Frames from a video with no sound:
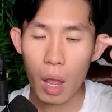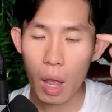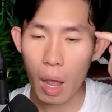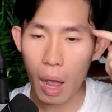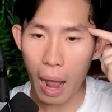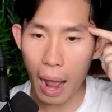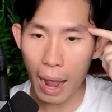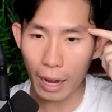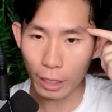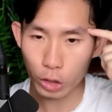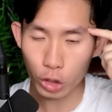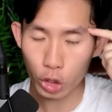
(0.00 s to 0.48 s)

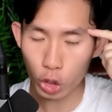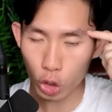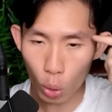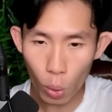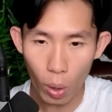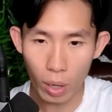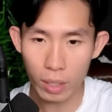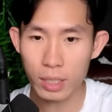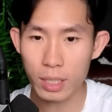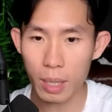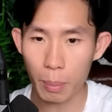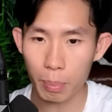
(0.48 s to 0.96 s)
I still
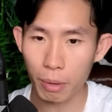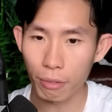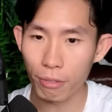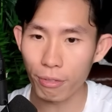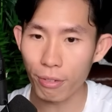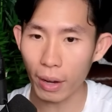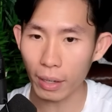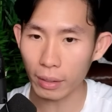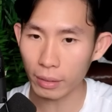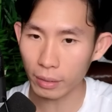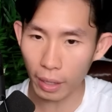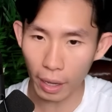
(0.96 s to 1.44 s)
accept the
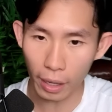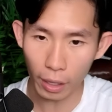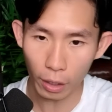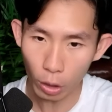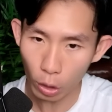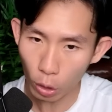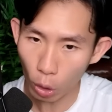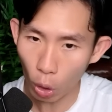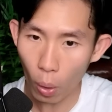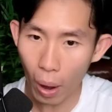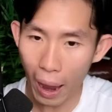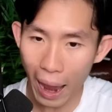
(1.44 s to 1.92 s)
fact that,
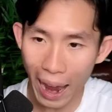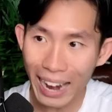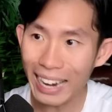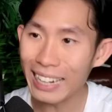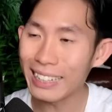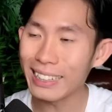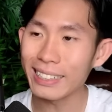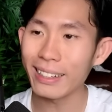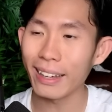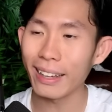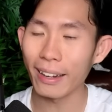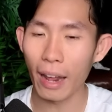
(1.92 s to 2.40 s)

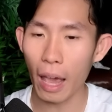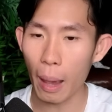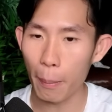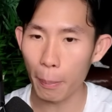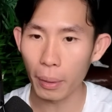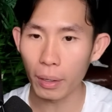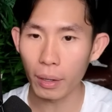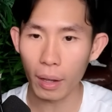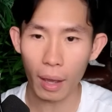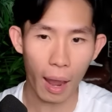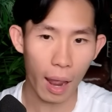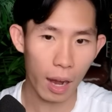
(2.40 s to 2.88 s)
anything can
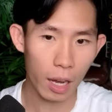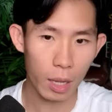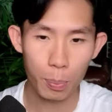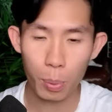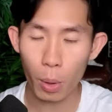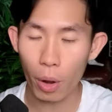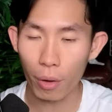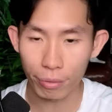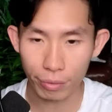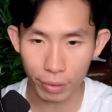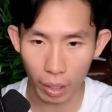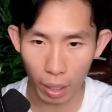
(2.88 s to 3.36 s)
happen at any
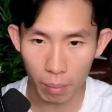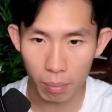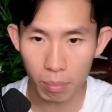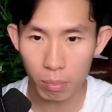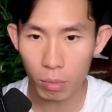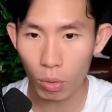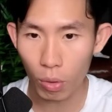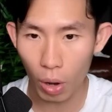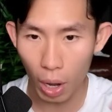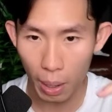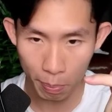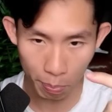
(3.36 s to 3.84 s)
point of time,
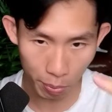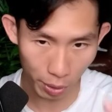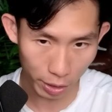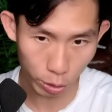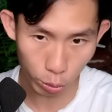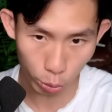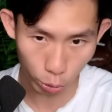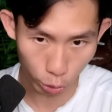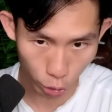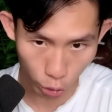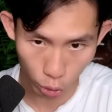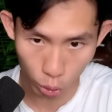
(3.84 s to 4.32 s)
right? Price
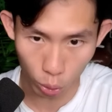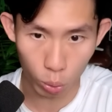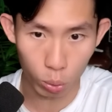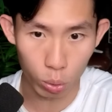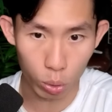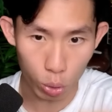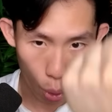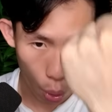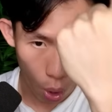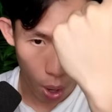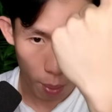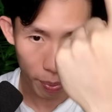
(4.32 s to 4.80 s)
could still
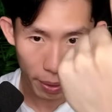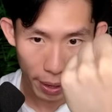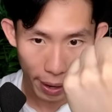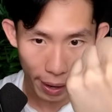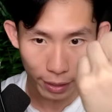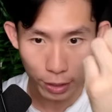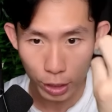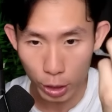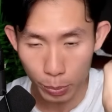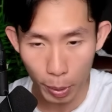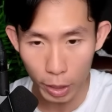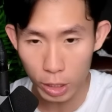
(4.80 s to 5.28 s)
go up there
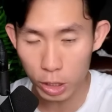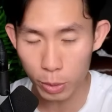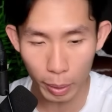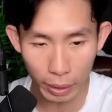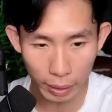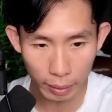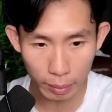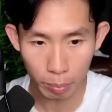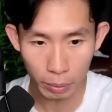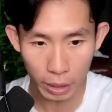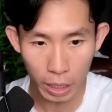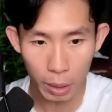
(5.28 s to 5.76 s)
and smash my
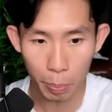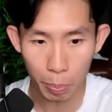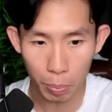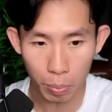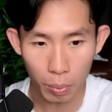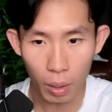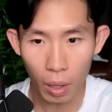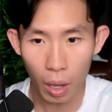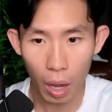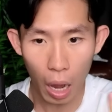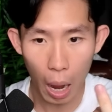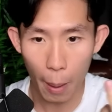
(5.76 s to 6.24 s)

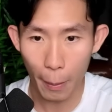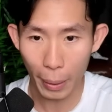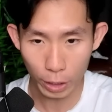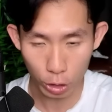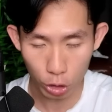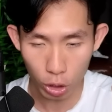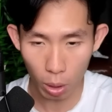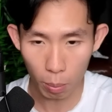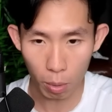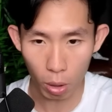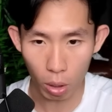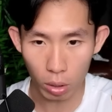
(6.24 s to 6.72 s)

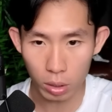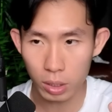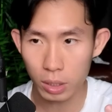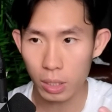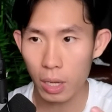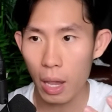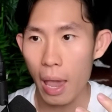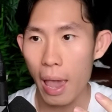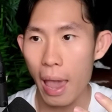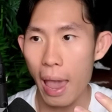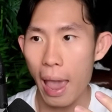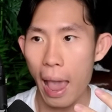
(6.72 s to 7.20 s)
stop loss.
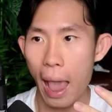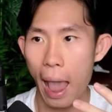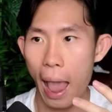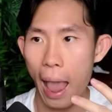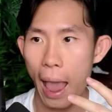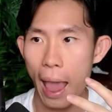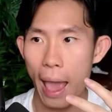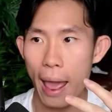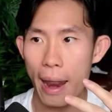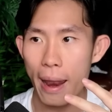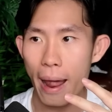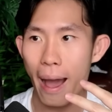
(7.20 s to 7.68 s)

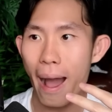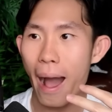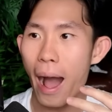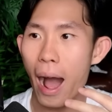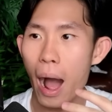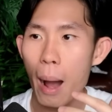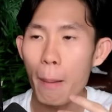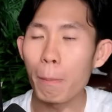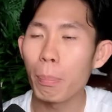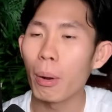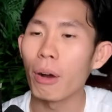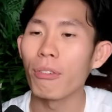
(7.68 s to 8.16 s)
And
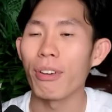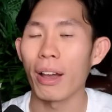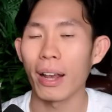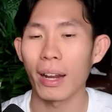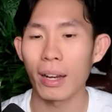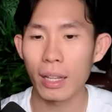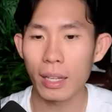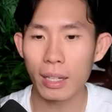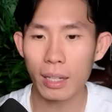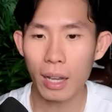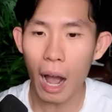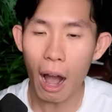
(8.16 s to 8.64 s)
I'm
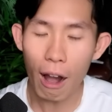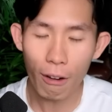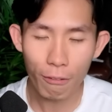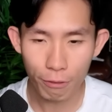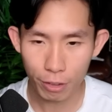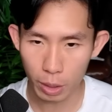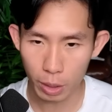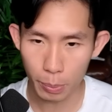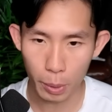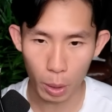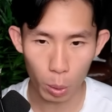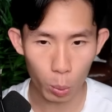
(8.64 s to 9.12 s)
perfectly
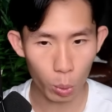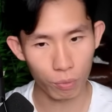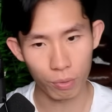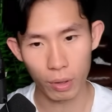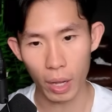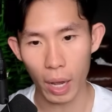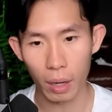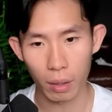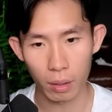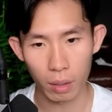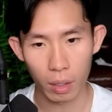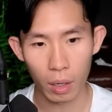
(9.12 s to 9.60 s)
comfortable with
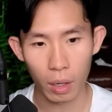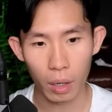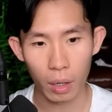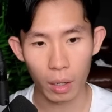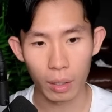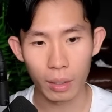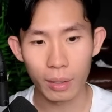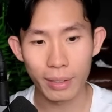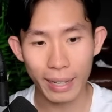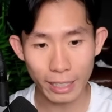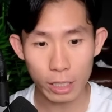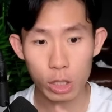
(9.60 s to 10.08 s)
that.
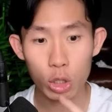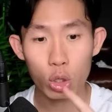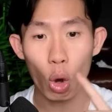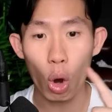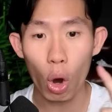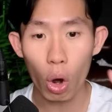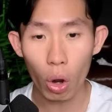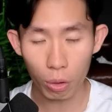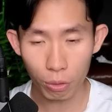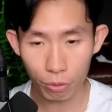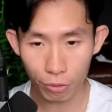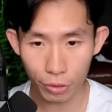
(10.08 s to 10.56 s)
That's
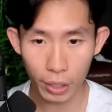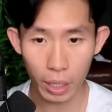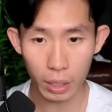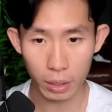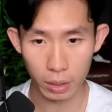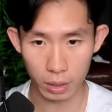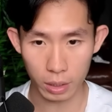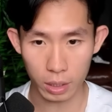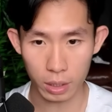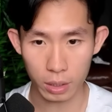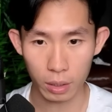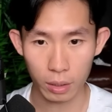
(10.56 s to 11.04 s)

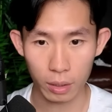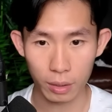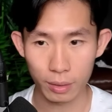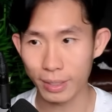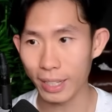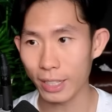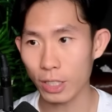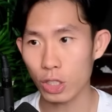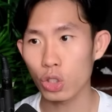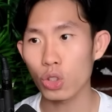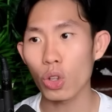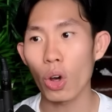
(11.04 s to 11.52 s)
confidence.
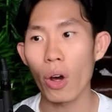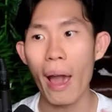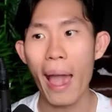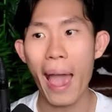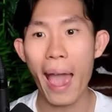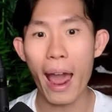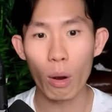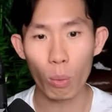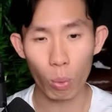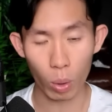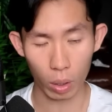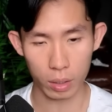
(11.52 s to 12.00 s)
That's not
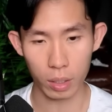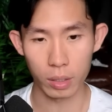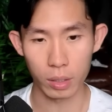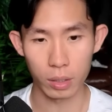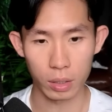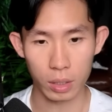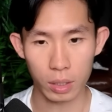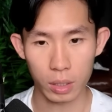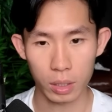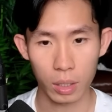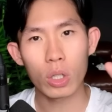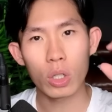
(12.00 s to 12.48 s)

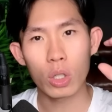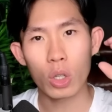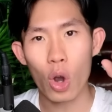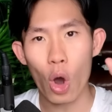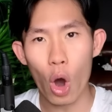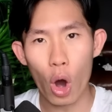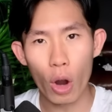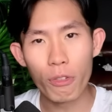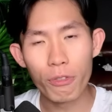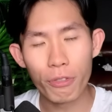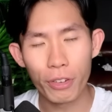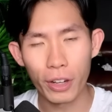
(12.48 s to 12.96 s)
arrogance.
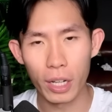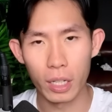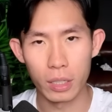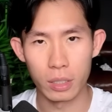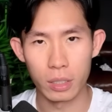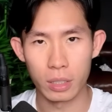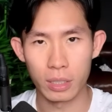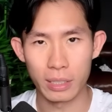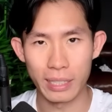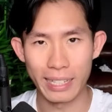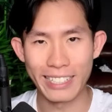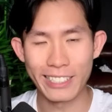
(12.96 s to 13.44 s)

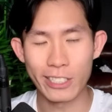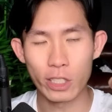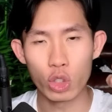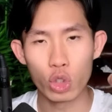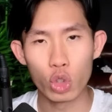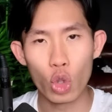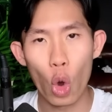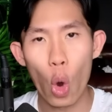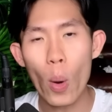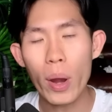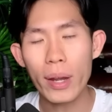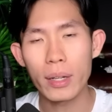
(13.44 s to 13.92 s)
Confidence is
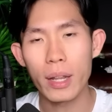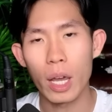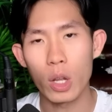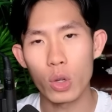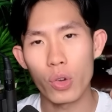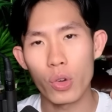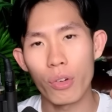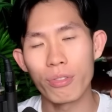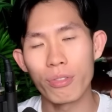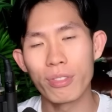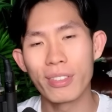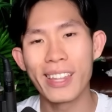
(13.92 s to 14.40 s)
knowing that you
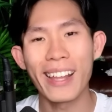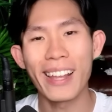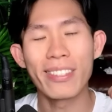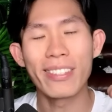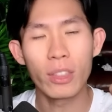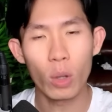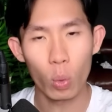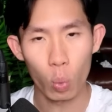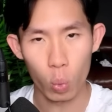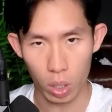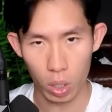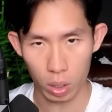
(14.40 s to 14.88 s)
have done
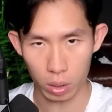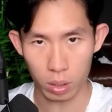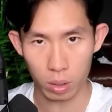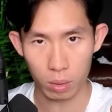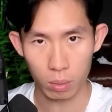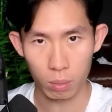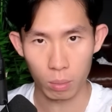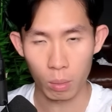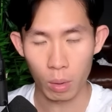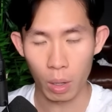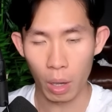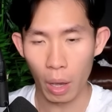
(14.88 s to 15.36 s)
the work.
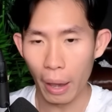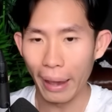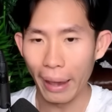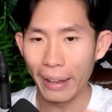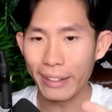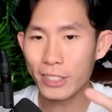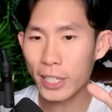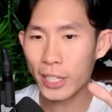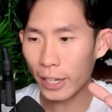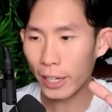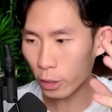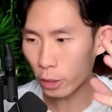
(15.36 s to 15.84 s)

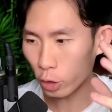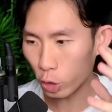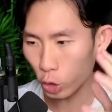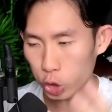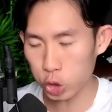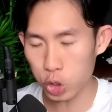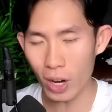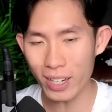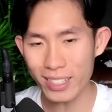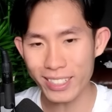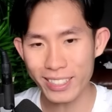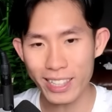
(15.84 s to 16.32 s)
It's
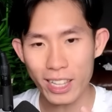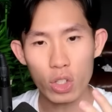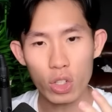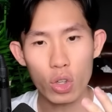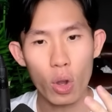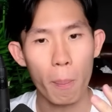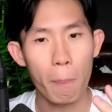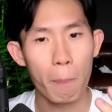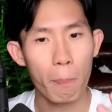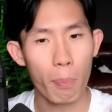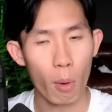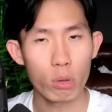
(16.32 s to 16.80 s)
trusting your
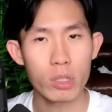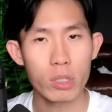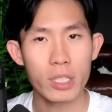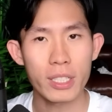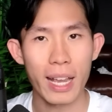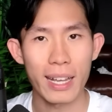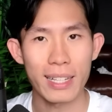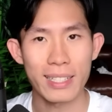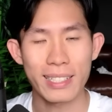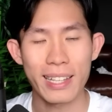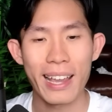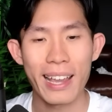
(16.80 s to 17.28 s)

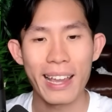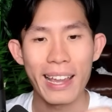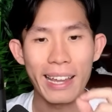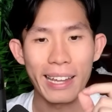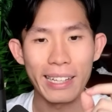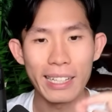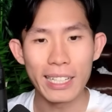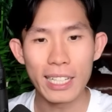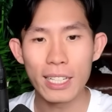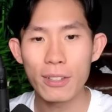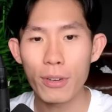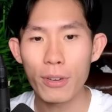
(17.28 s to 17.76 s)
process
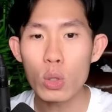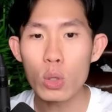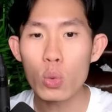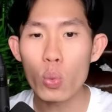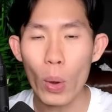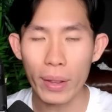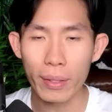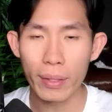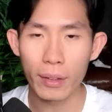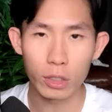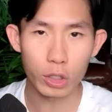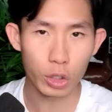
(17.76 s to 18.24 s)
even
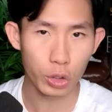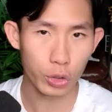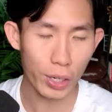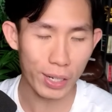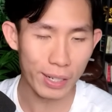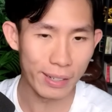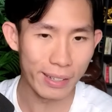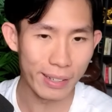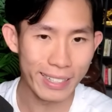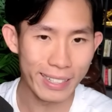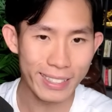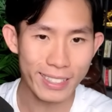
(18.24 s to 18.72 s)
when the trade
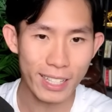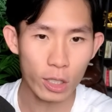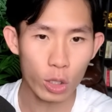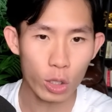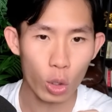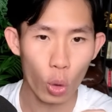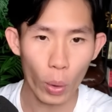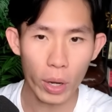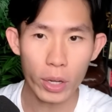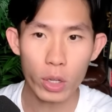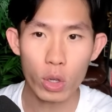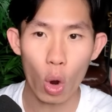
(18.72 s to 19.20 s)
isn't
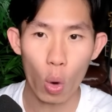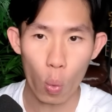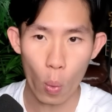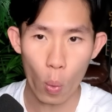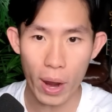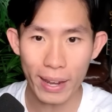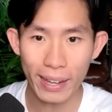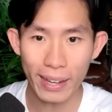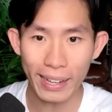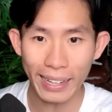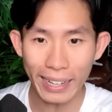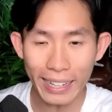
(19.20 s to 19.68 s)
going your
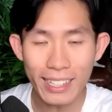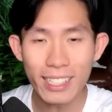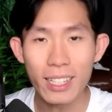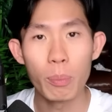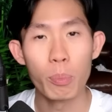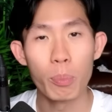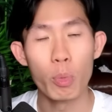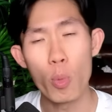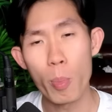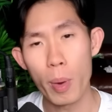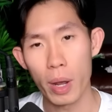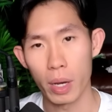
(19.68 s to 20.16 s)
way in the
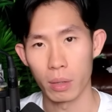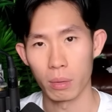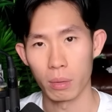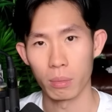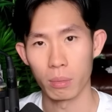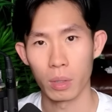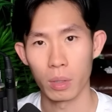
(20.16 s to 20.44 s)
moment.